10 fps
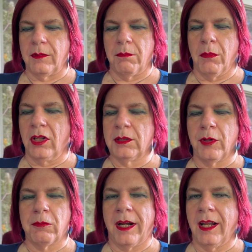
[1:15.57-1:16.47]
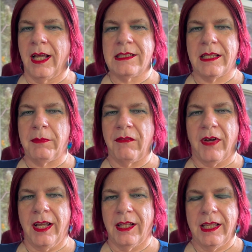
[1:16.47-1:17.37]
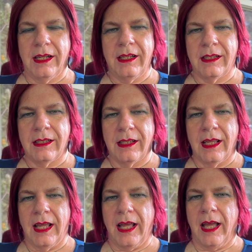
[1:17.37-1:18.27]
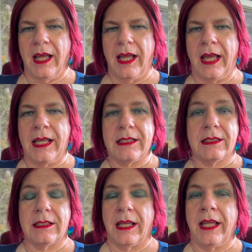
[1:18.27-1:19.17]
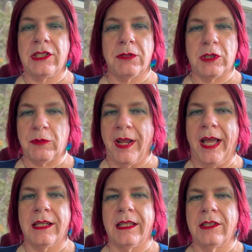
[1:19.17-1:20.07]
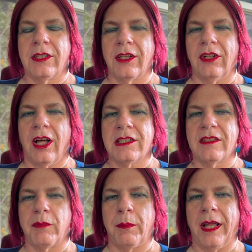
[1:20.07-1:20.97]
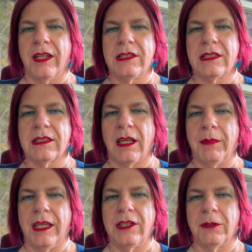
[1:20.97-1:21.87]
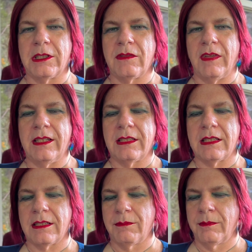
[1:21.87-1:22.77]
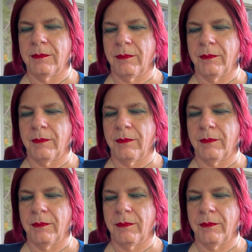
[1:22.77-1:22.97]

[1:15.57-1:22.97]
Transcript: Multiple red lines had been violated as the engine was reacting to the loss of propellants coming into its feed system.